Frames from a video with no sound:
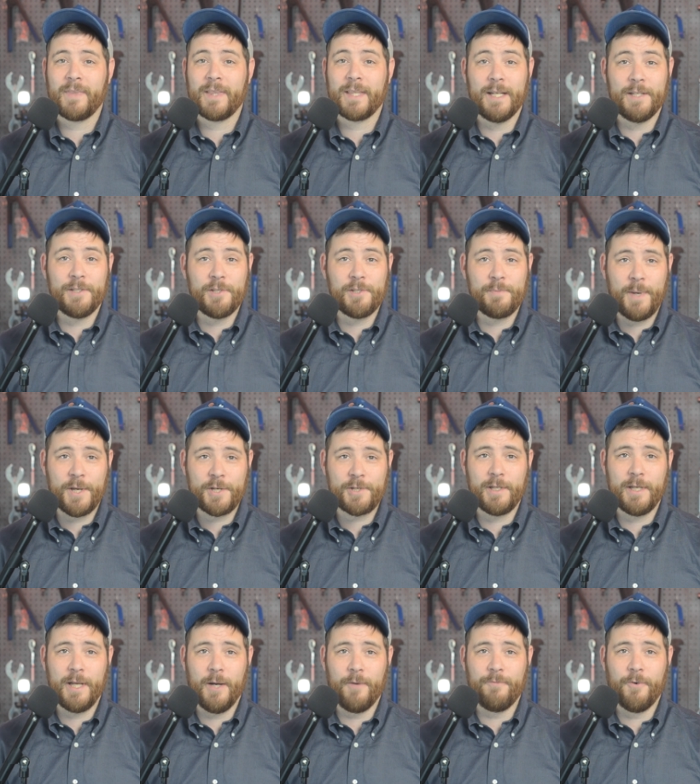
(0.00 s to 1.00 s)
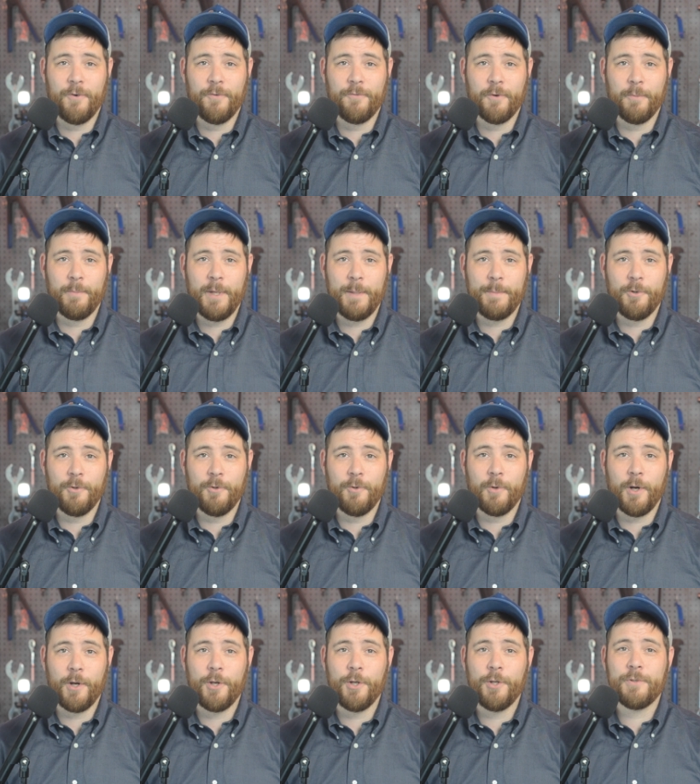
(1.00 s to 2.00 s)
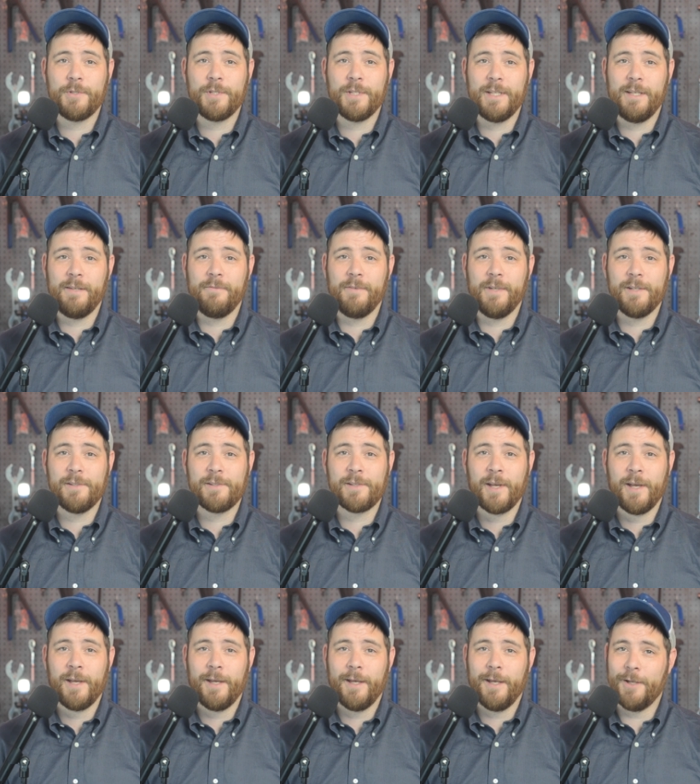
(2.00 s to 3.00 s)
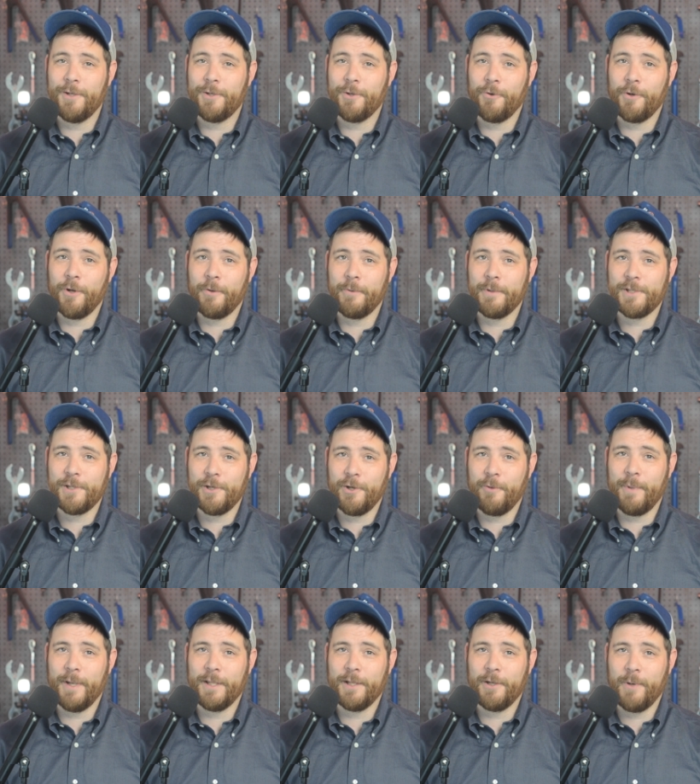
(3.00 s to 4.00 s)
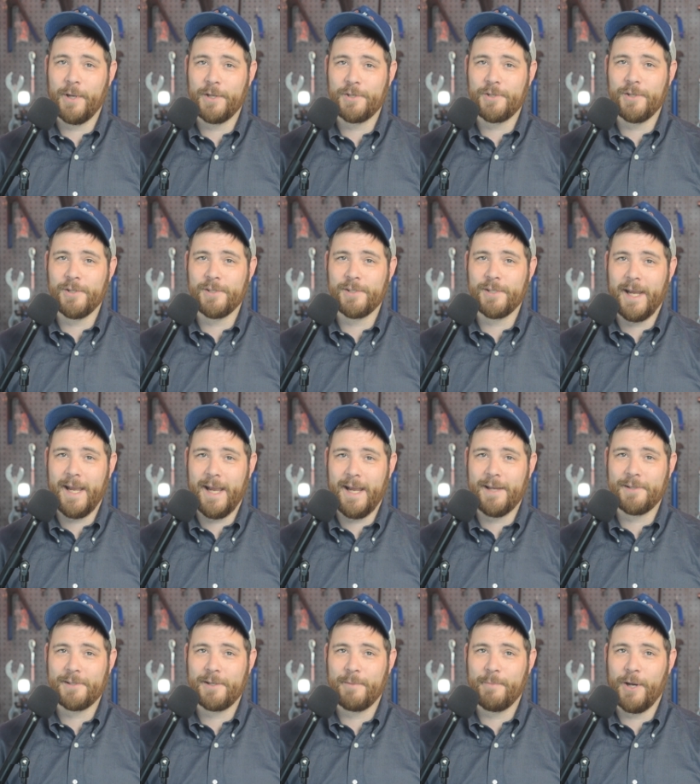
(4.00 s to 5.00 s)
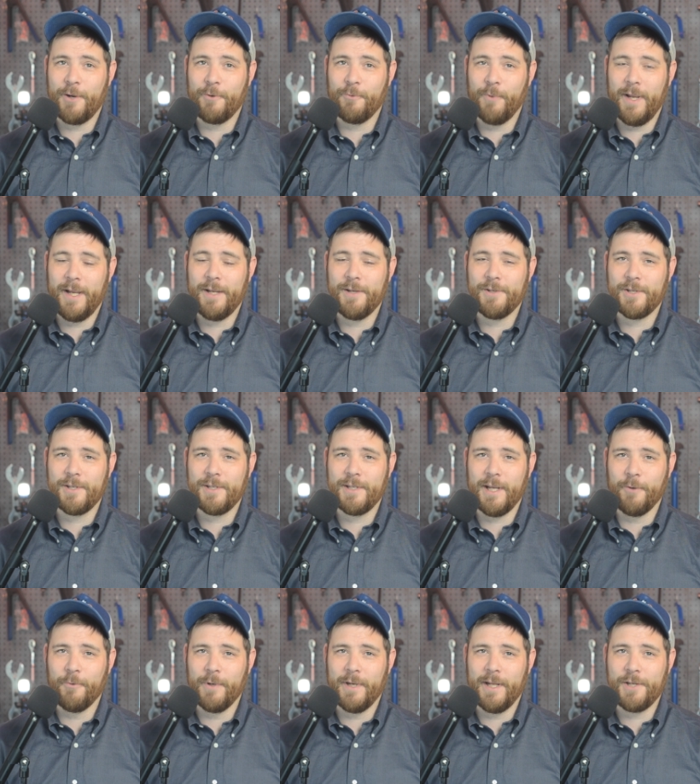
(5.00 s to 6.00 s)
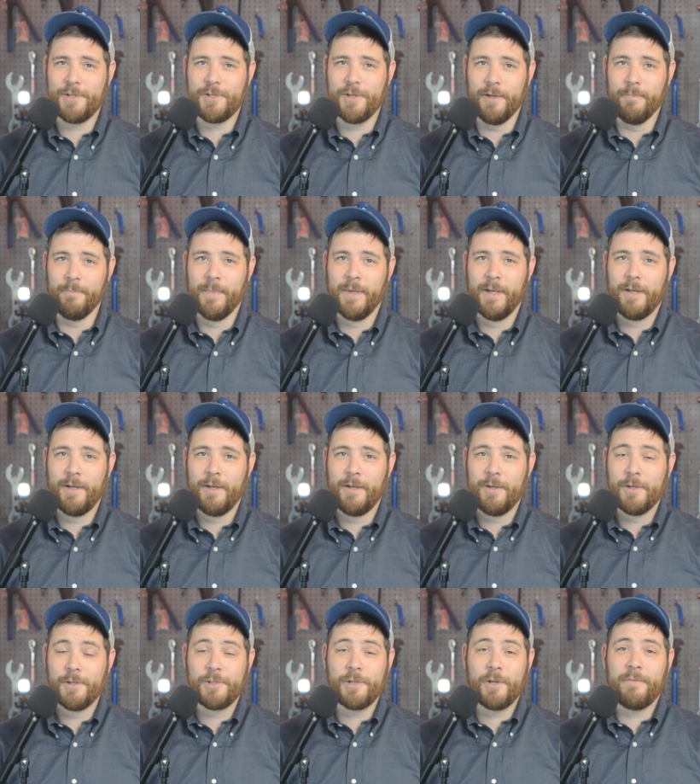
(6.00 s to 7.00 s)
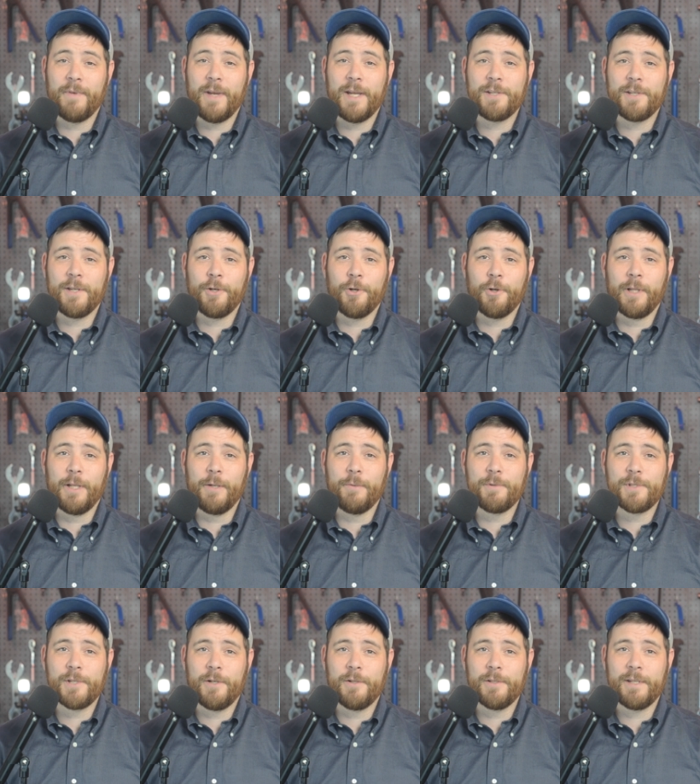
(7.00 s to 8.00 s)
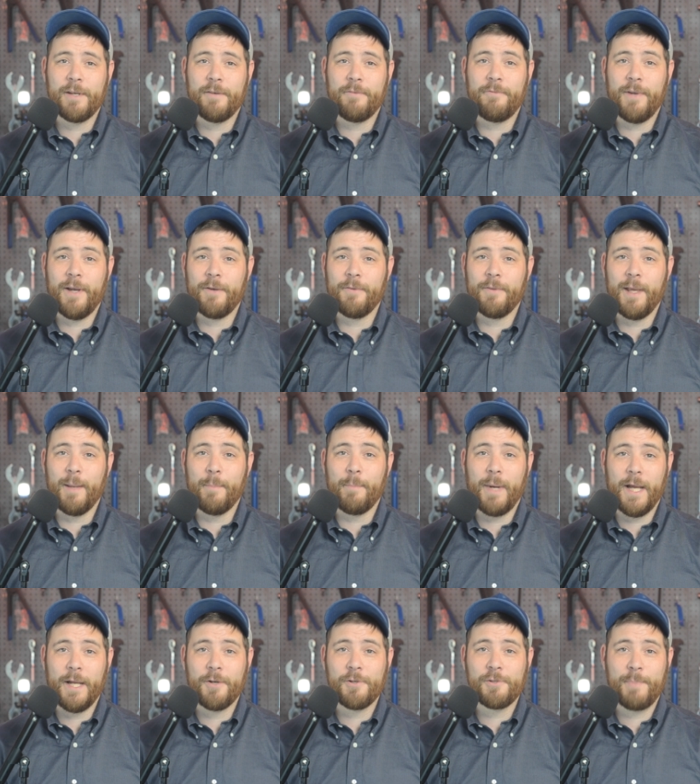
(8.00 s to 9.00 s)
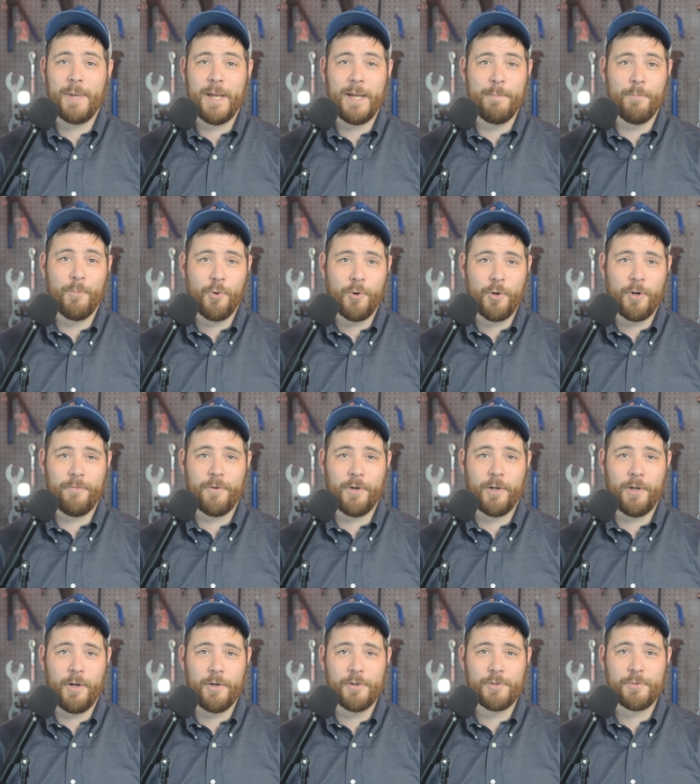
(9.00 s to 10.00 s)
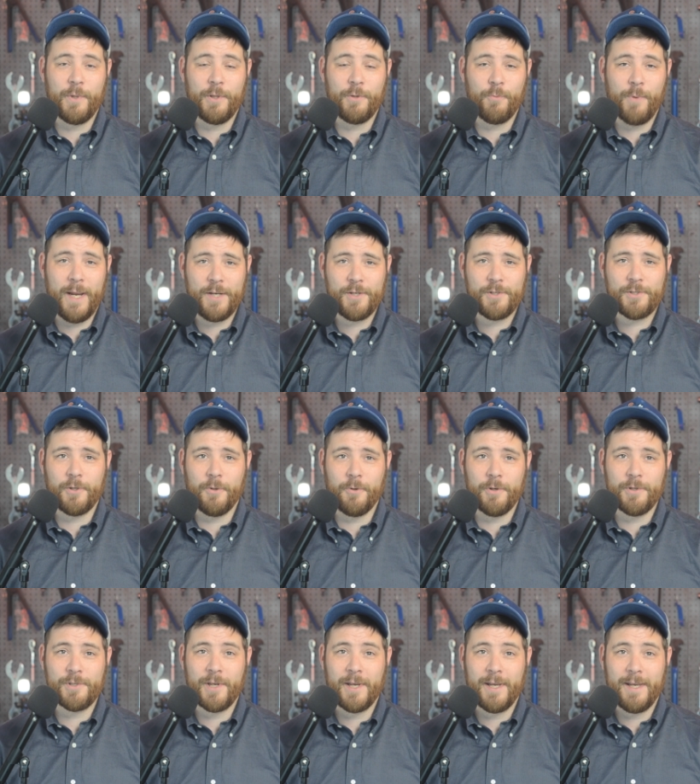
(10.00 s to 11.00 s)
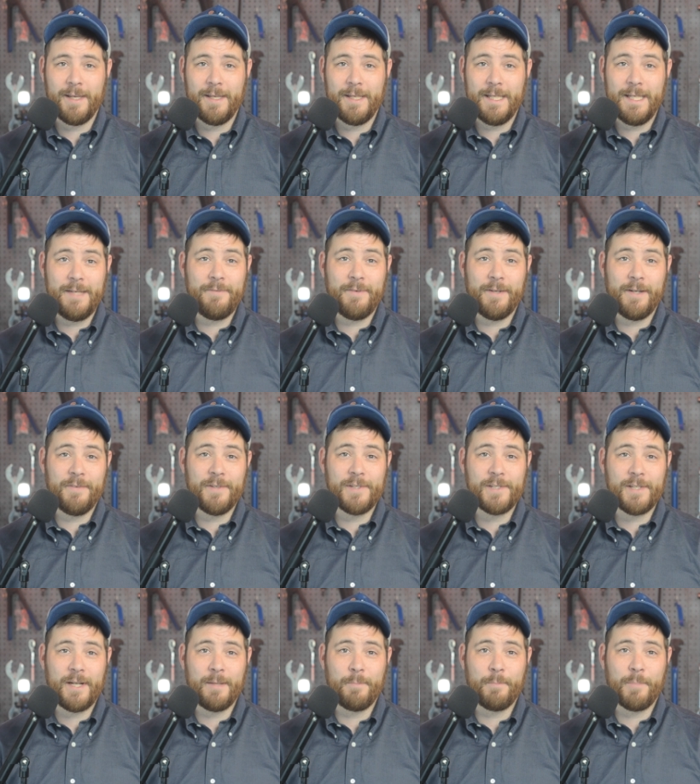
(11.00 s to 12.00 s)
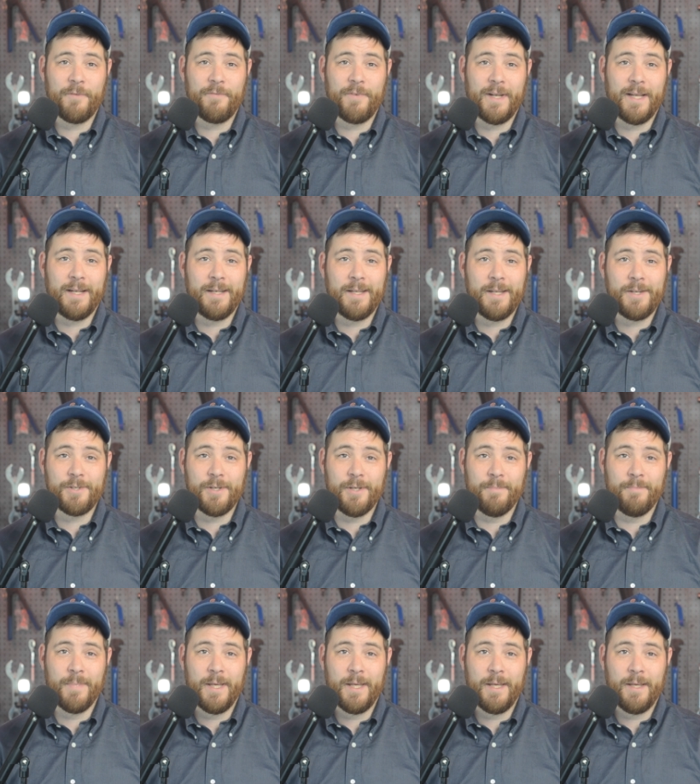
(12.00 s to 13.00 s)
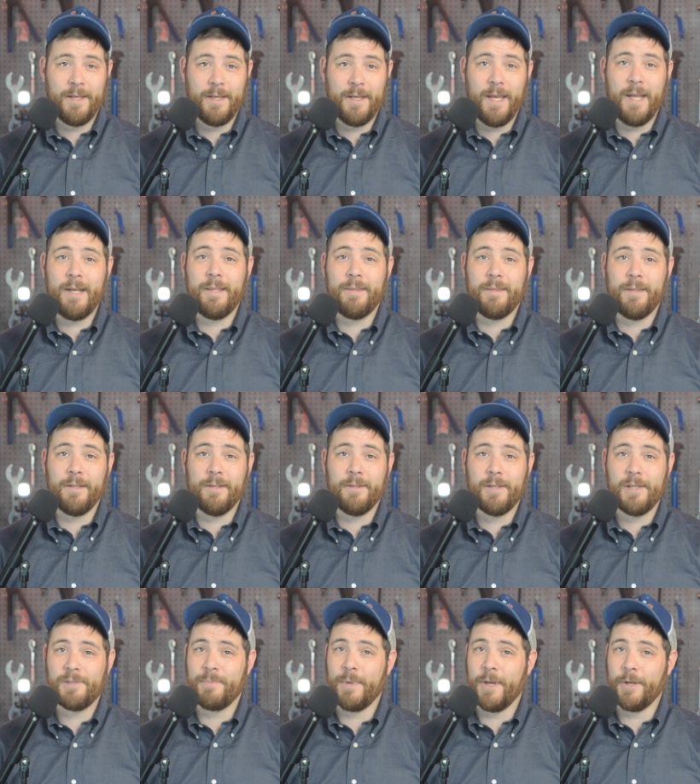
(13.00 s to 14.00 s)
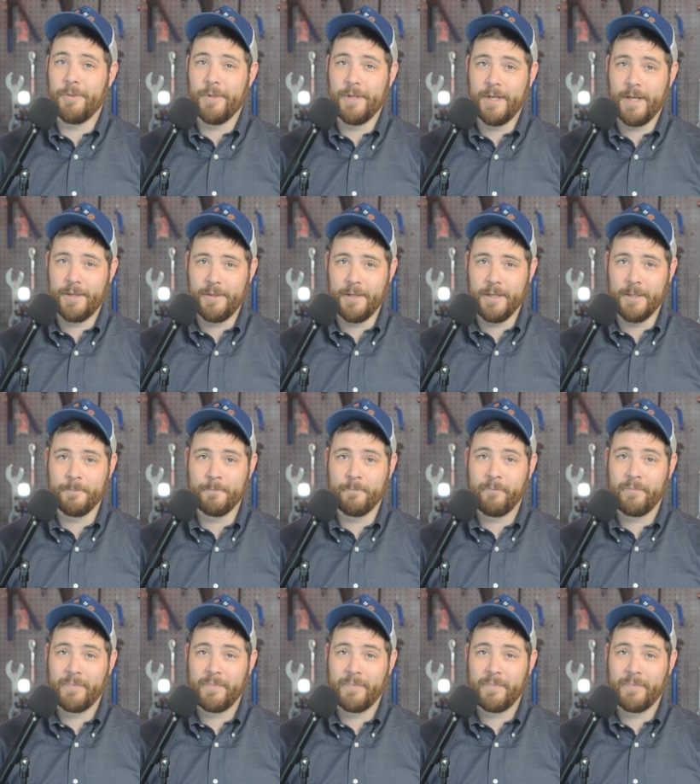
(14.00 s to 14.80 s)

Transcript: It's especially helpful for people who are new to EVs and don't always know about the questions to ask about range and degradation. Surveys and early results have found that buyers pay more for cars with range scores, even if it's not in perfect condition. Anything is better than nothing.